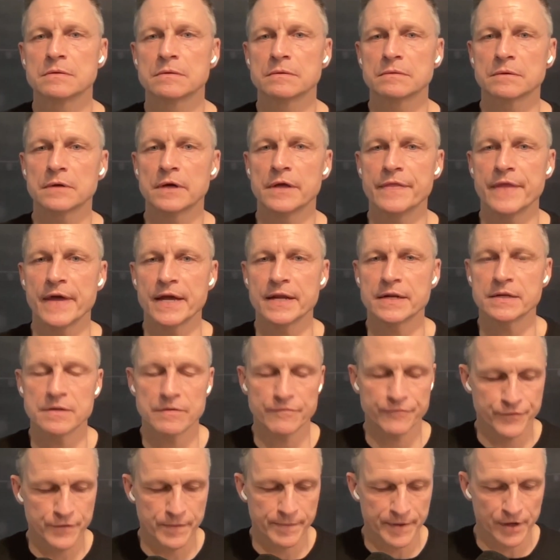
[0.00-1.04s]
and then
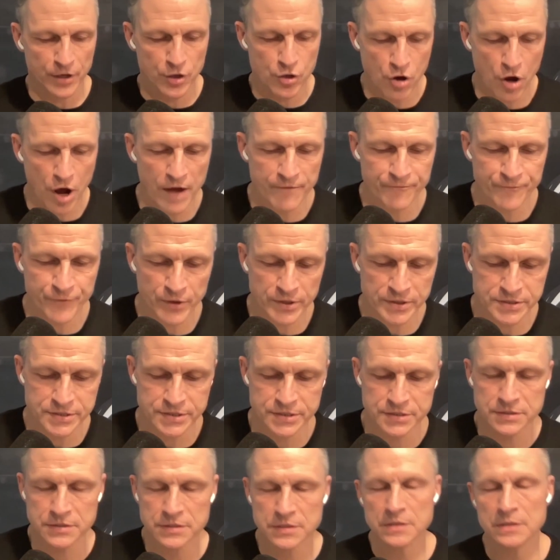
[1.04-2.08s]
from the conference
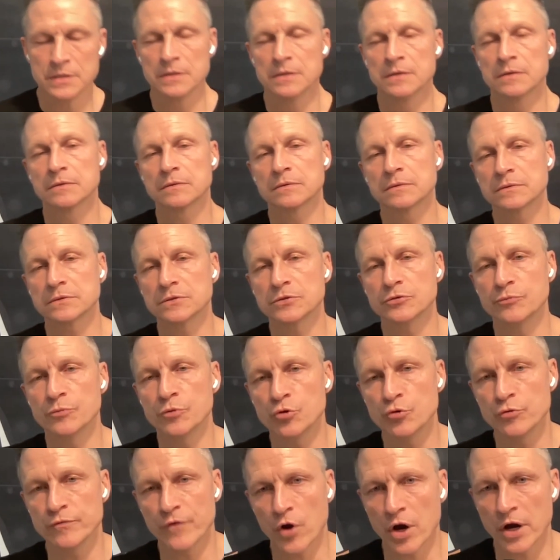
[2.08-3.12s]
you
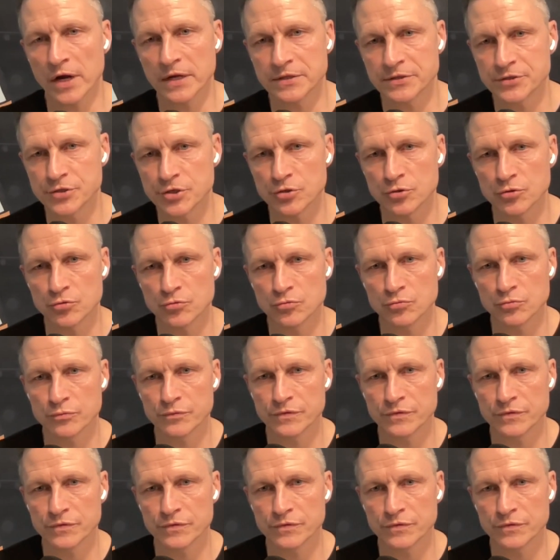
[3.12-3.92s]
move on to the